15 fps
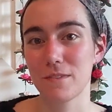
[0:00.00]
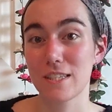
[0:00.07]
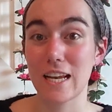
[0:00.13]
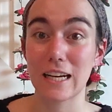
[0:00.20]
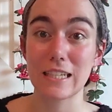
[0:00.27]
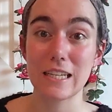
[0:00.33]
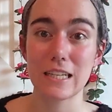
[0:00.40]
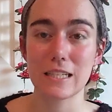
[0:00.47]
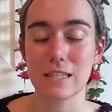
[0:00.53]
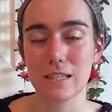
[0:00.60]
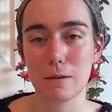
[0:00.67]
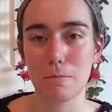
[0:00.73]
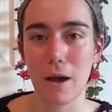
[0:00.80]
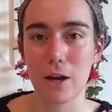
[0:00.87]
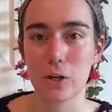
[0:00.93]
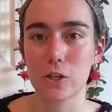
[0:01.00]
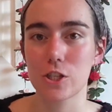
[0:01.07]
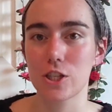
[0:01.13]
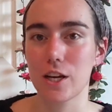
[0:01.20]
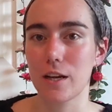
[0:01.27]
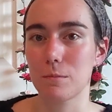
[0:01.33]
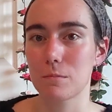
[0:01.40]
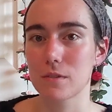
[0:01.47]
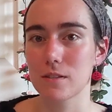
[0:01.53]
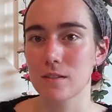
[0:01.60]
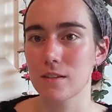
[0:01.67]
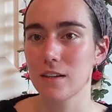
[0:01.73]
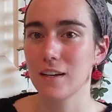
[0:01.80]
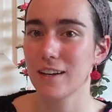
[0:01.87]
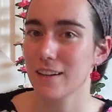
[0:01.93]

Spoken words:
techniques and pattern shapes